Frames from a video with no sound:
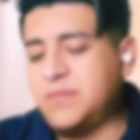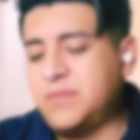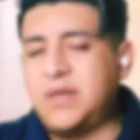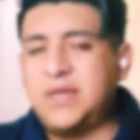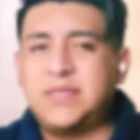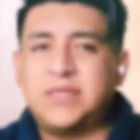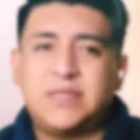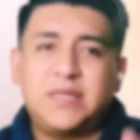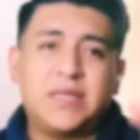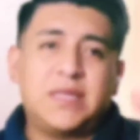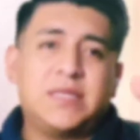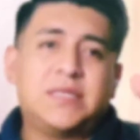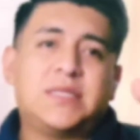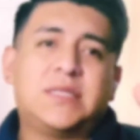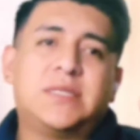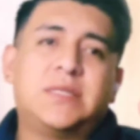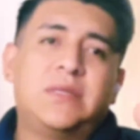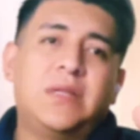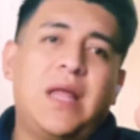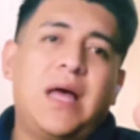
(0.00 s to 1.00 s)

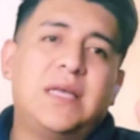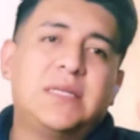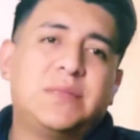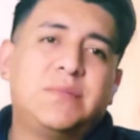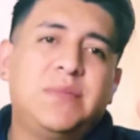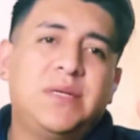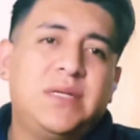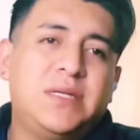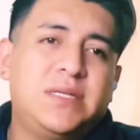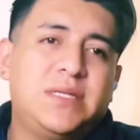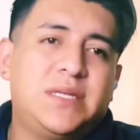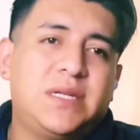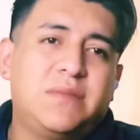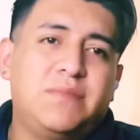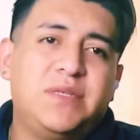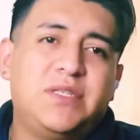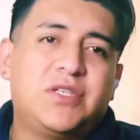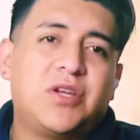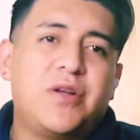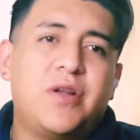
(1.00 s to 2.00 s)
it's last minute, instead of
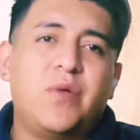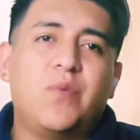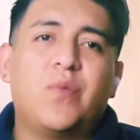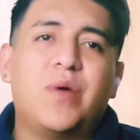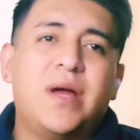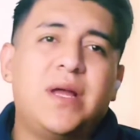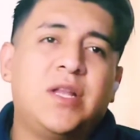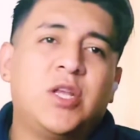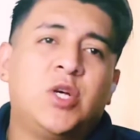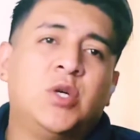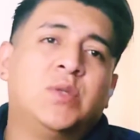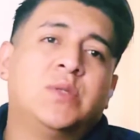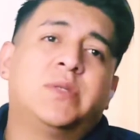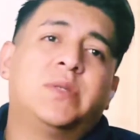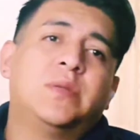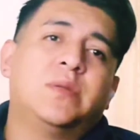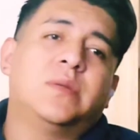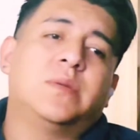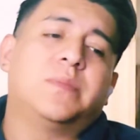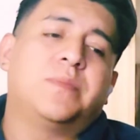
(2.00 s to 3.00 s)
me turning right and going
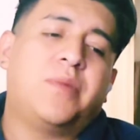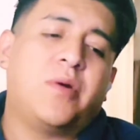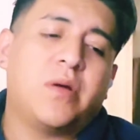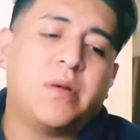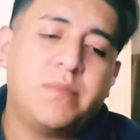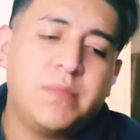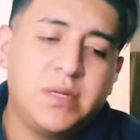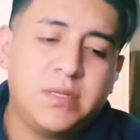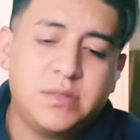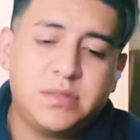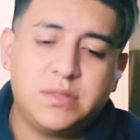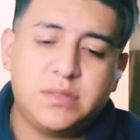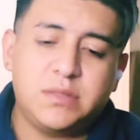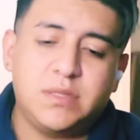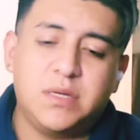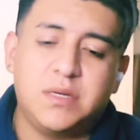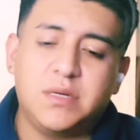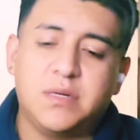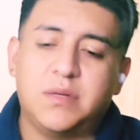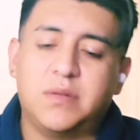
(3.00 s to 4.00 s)
to the apartments,
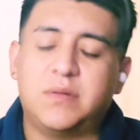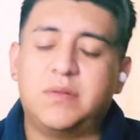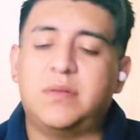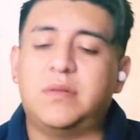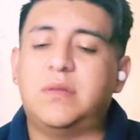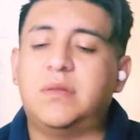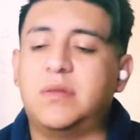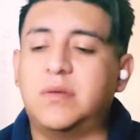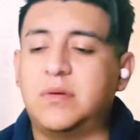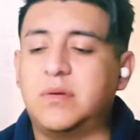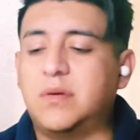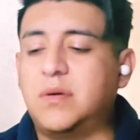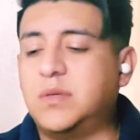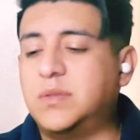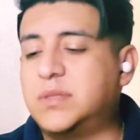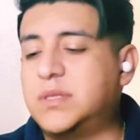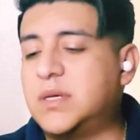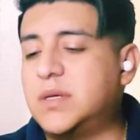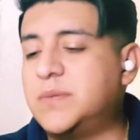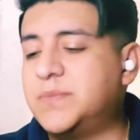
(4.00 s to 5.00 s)
the
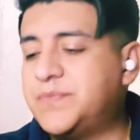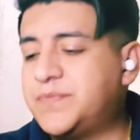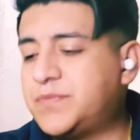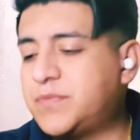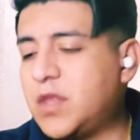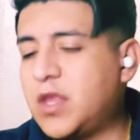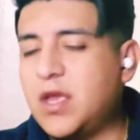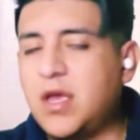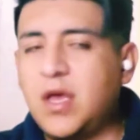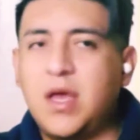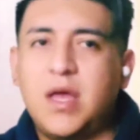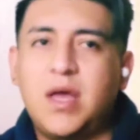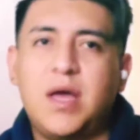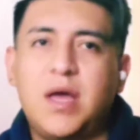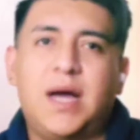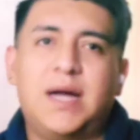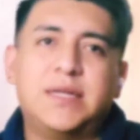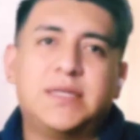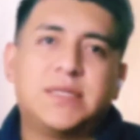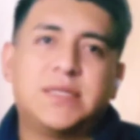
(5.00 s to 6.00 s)
hotel,
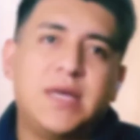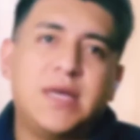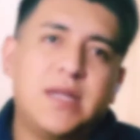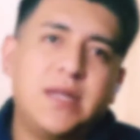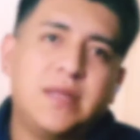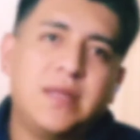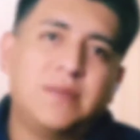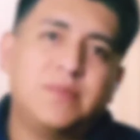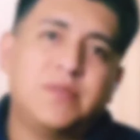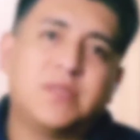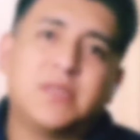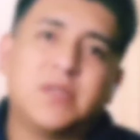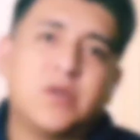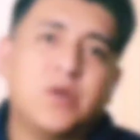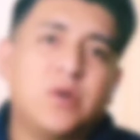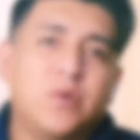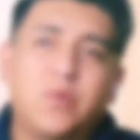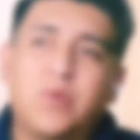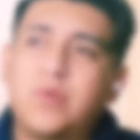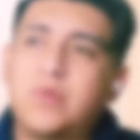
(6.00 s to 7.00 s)
I decided I'm
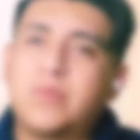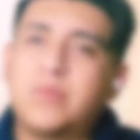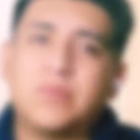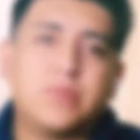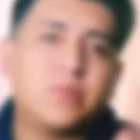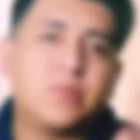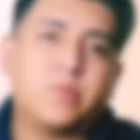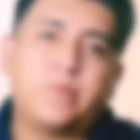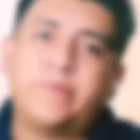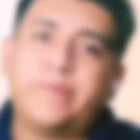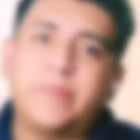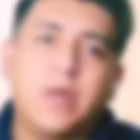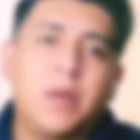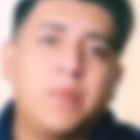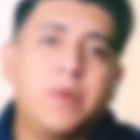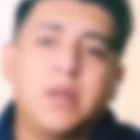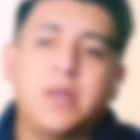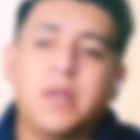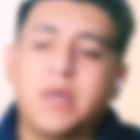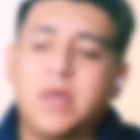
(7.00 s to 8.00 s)

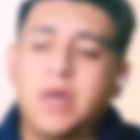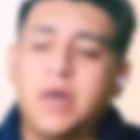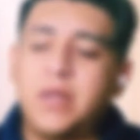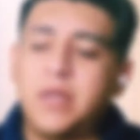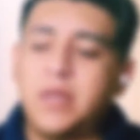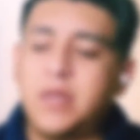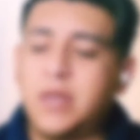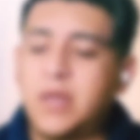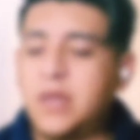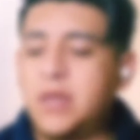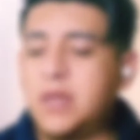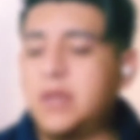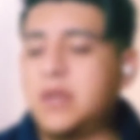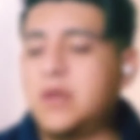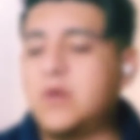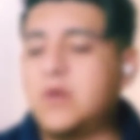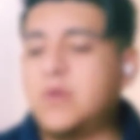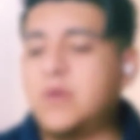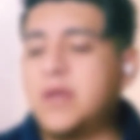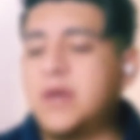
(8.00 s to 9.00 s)
gonna gun it and
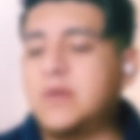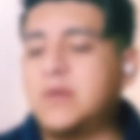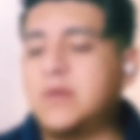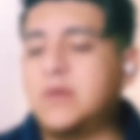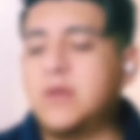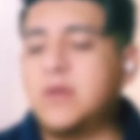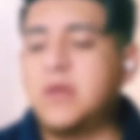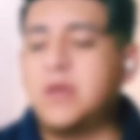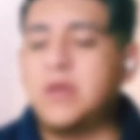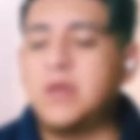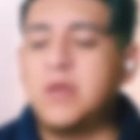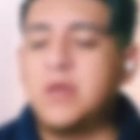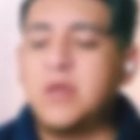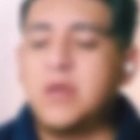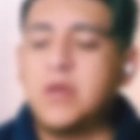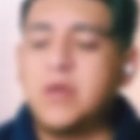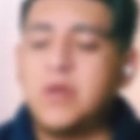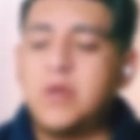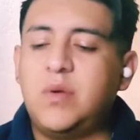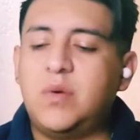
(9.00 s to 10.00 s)
go down
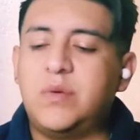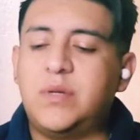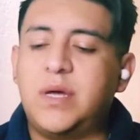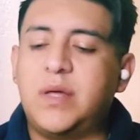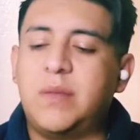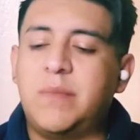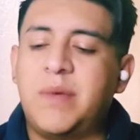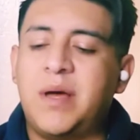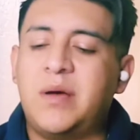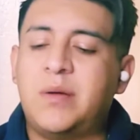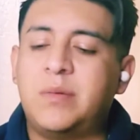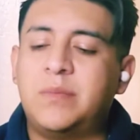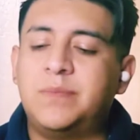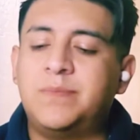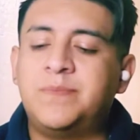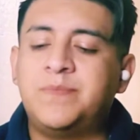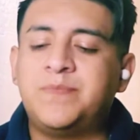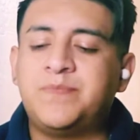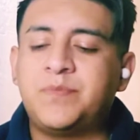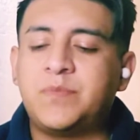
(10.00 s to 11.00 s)
the
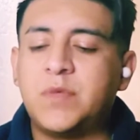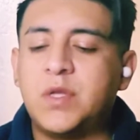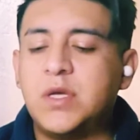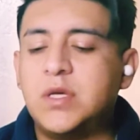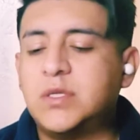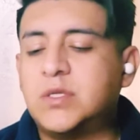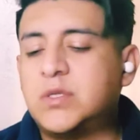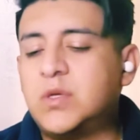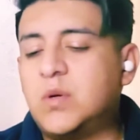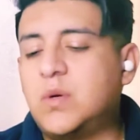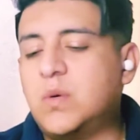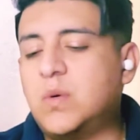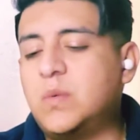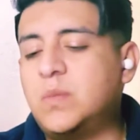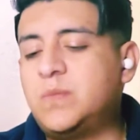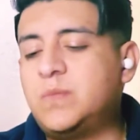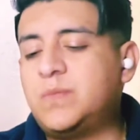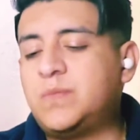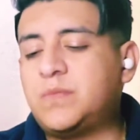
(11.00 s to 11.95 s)
mountain. So